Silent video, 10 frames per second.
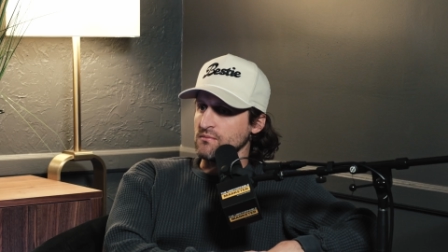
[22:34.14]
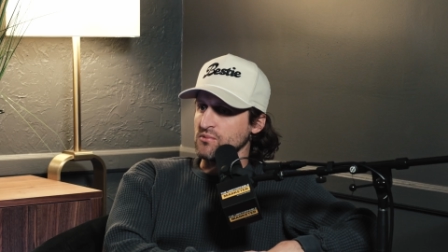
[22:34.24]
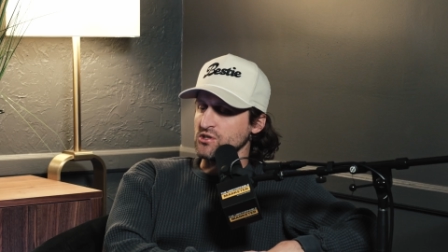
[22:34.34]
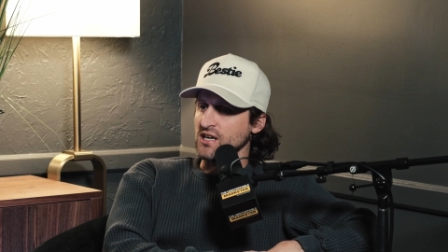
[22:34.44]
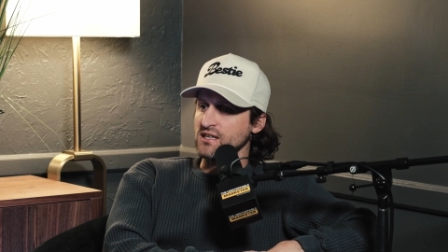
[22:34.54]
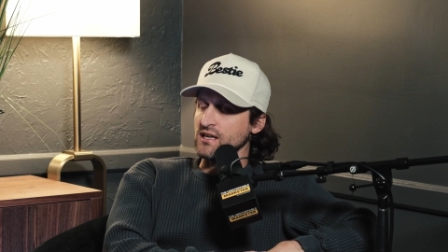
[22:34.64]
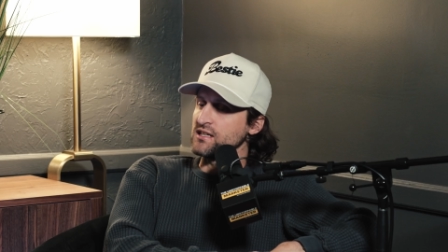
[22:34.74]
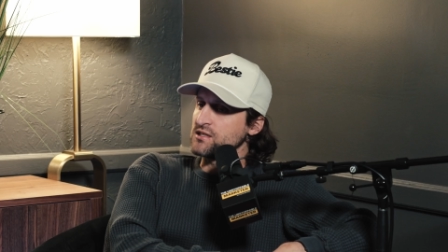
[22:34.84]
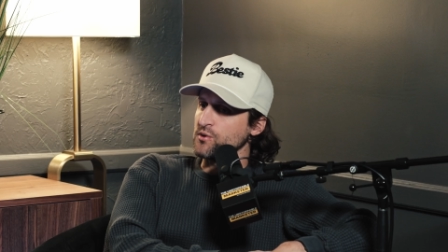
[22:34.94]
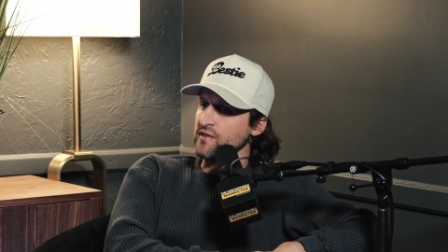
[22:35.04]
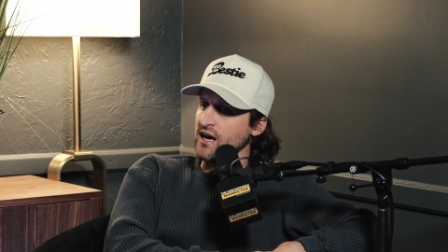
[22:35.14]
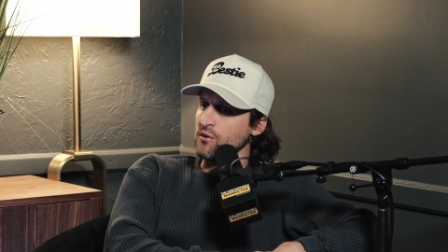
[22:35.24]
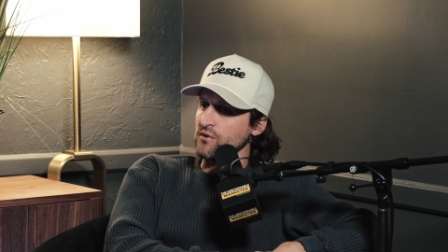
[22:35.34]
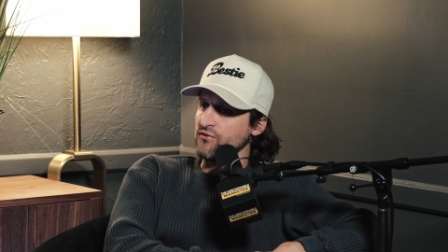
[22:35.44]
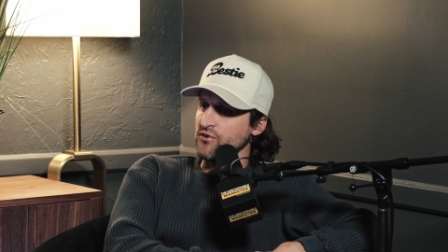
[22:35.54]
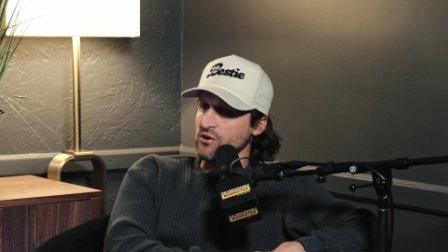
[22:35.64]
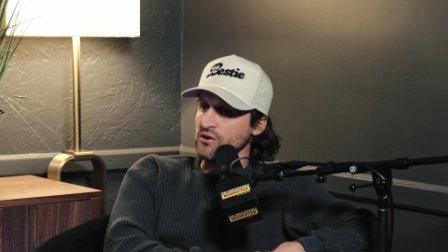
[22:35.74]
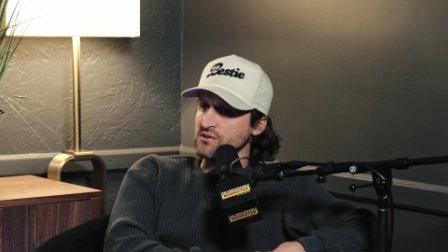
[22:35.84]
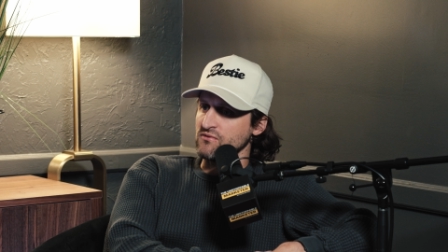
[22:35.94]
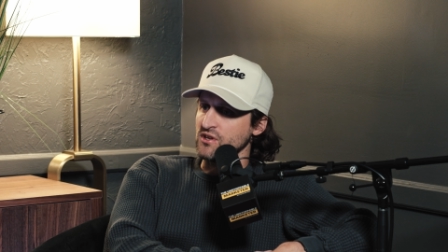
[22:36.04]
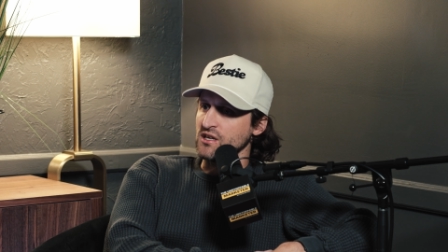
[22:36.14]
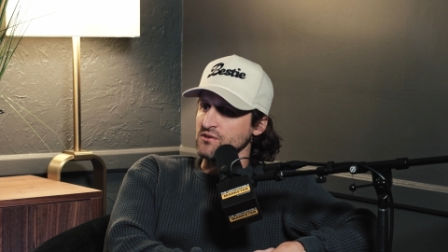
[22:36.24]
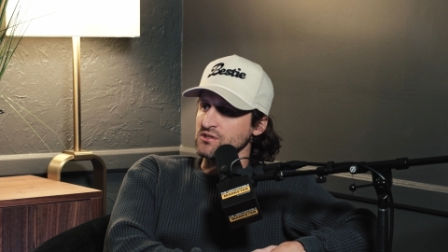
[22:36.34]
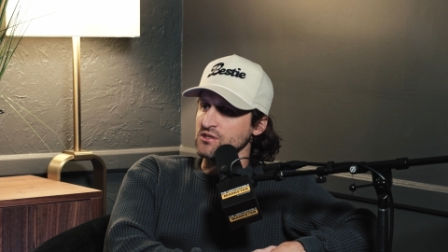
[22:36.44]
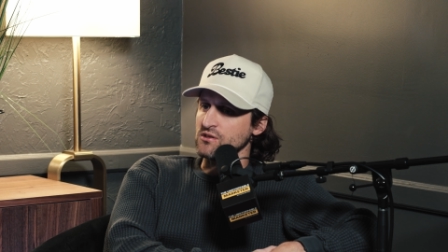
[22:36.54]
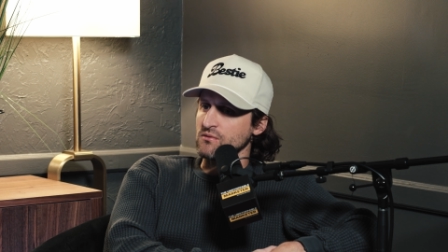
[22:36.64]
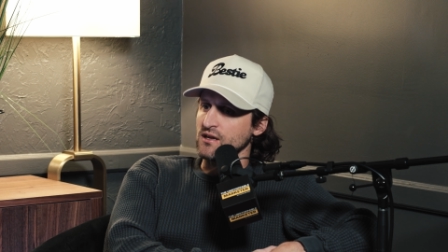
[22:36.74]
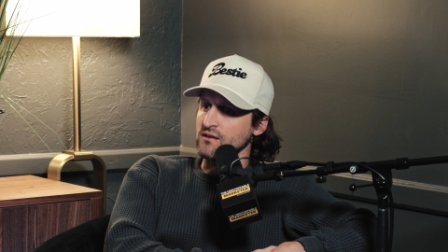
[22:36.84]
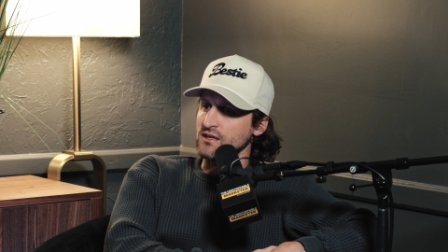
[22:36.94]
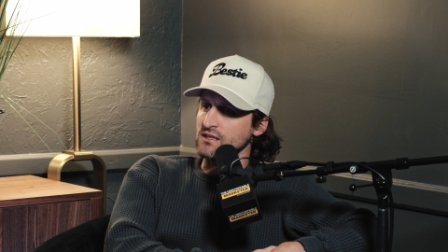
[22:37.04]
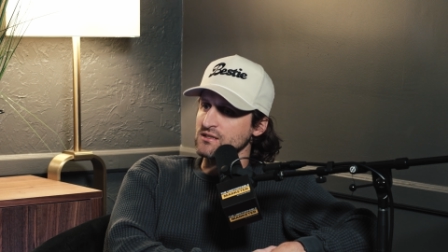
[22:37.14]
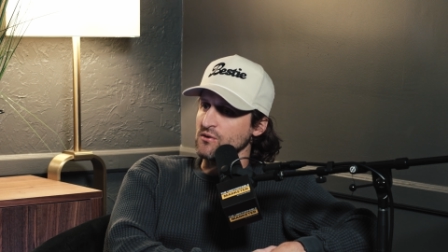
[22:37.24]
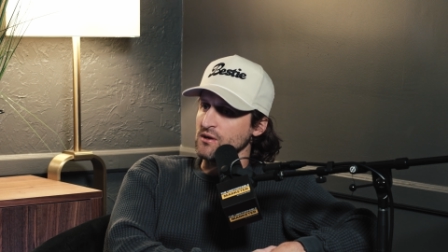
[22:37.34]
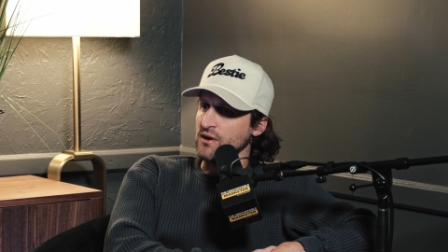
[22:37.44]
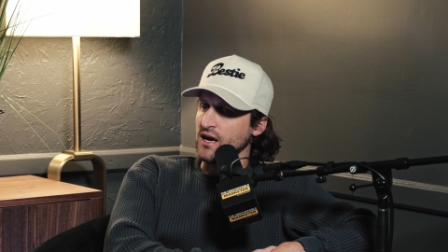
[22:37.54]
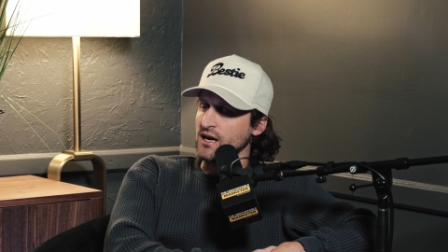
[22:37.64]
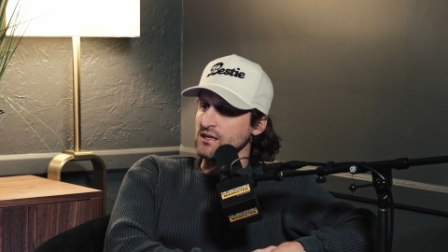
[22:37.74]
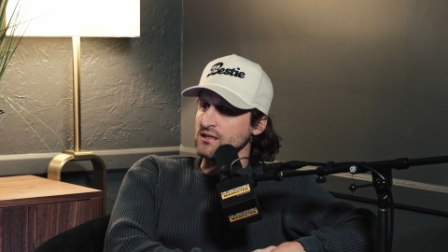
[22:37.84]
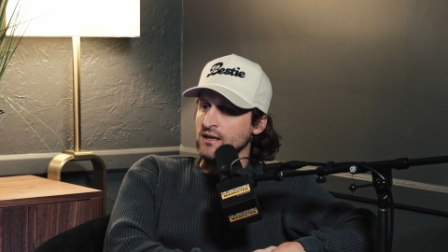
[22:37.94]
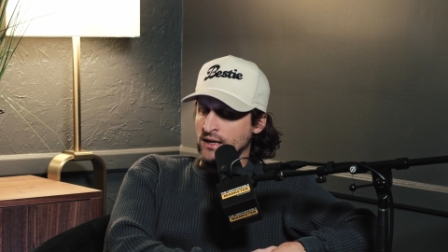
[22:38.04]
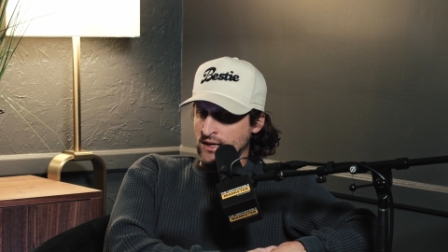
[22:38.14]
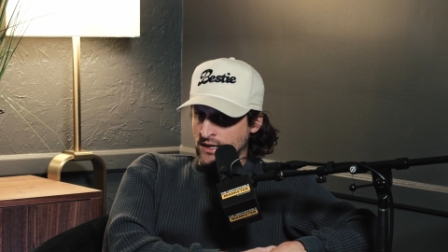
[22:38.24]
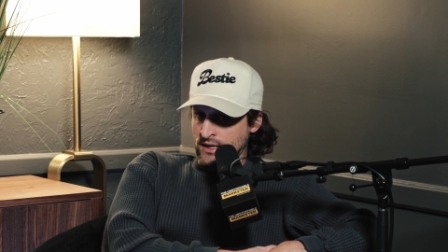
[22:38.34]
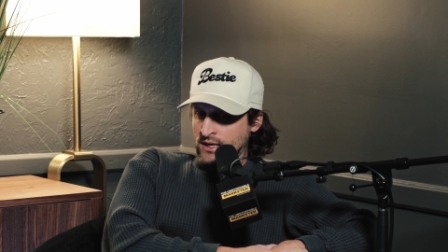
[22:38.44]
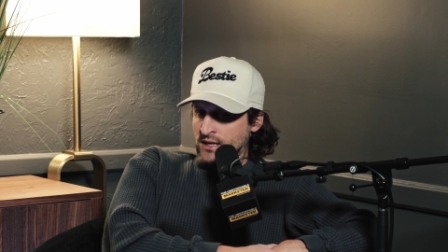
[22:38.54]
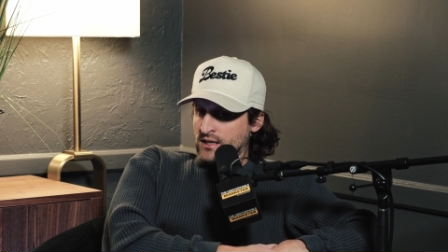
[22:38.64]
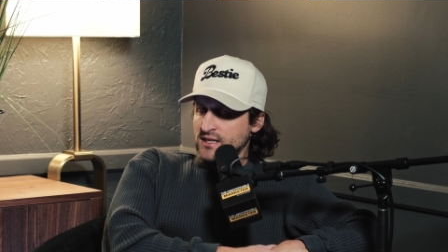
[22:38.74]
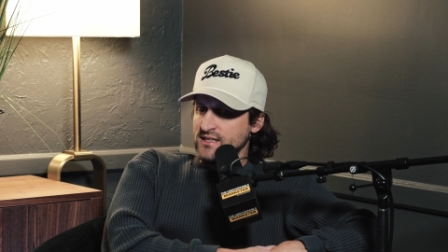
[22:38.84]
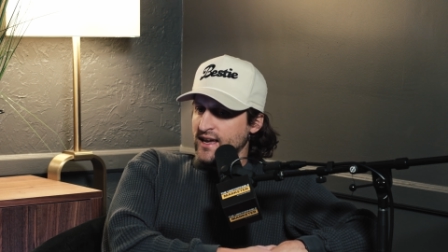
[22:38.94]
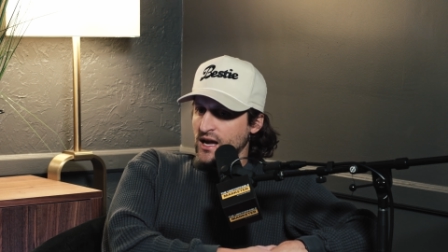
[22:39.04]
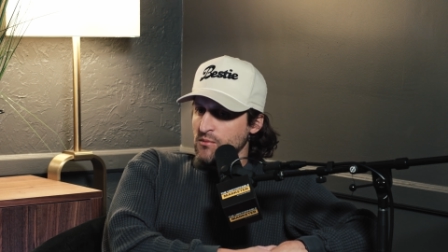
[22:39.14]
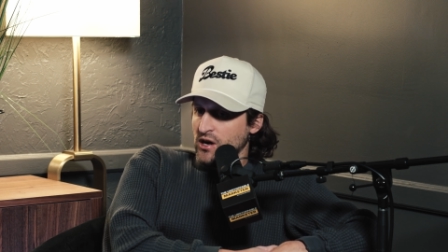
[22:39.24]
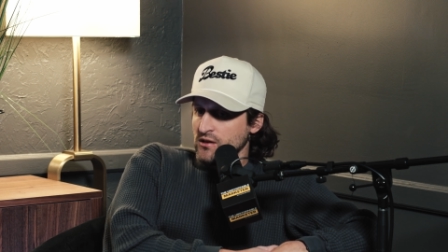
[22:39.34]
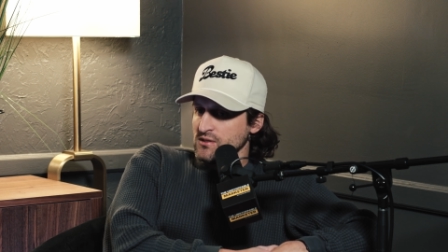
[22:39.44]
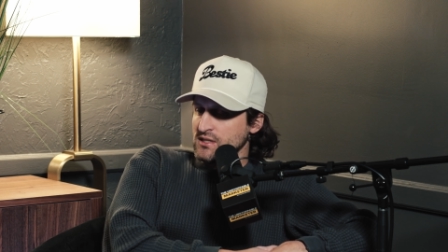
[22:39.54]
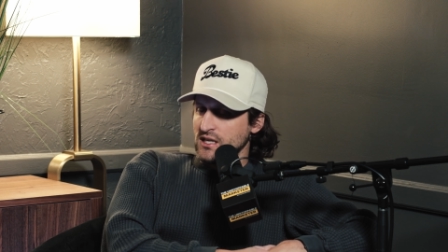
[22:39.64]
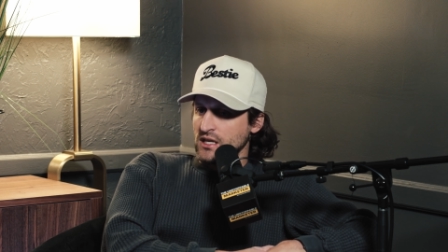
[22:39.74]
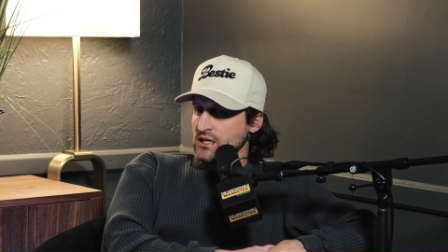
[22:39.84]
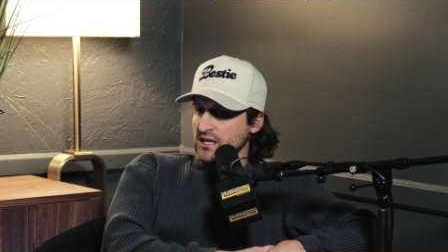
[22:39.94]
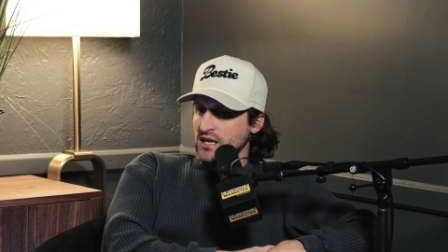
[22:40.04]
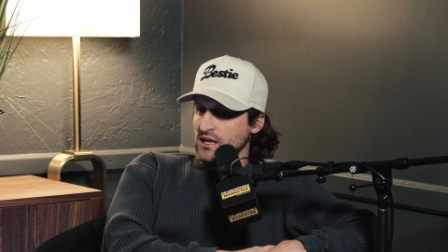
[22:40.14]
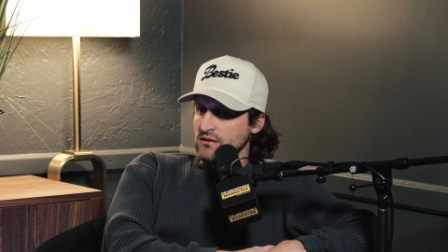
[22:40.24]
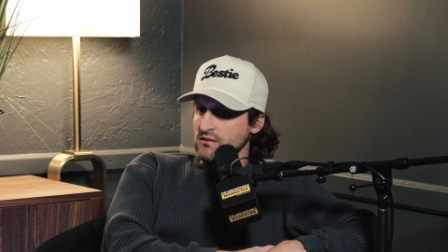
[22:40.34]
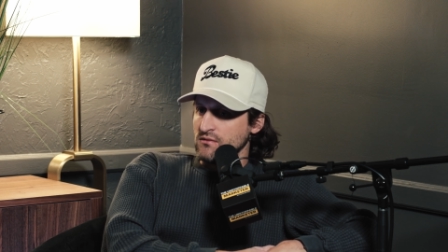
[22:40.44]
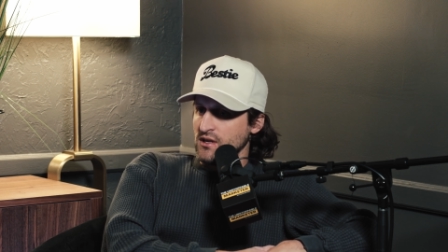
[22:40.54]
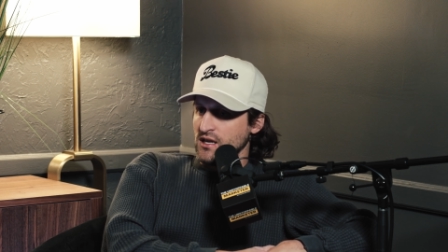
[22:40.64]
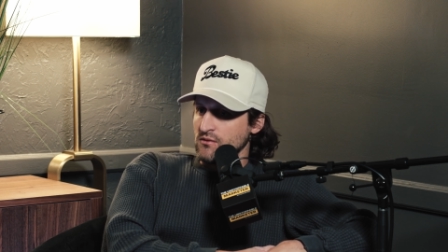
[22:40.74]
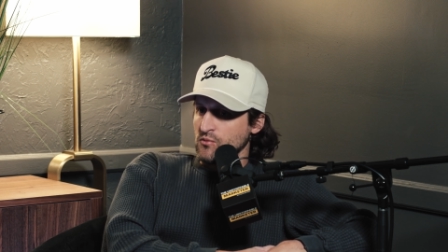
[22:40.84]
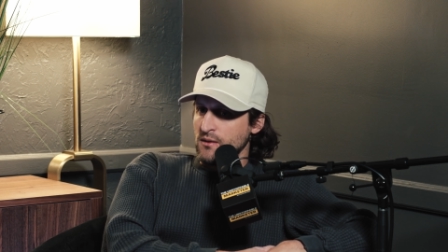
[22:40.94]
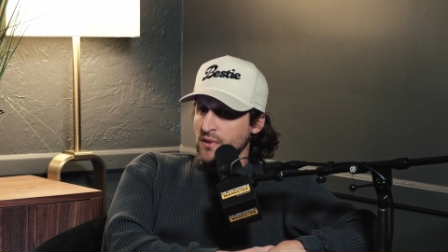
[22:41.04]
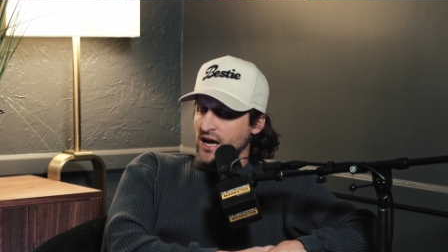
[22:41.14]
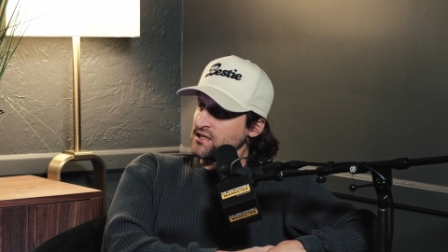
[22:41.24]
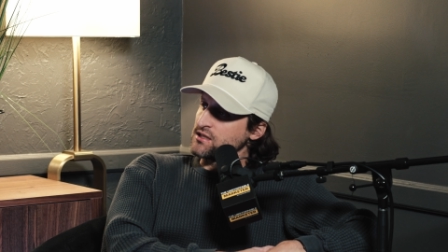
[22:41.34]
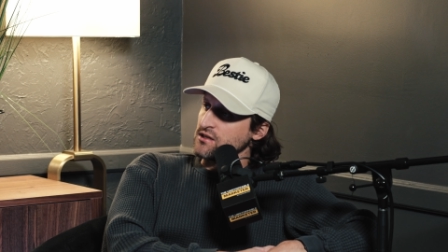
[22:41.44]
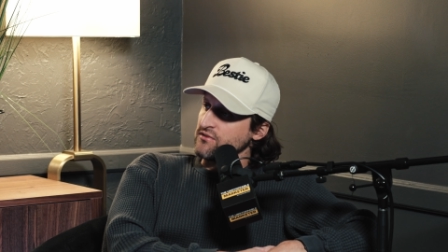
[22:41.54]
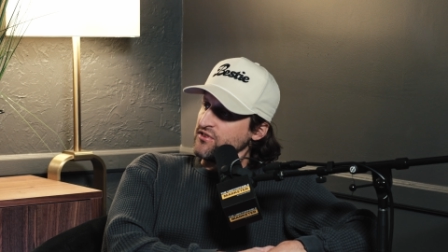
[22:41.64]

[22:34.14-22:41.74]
project it. And it's doing that with photos and videos too, right? Like it's going back and these AI models can clean and remaster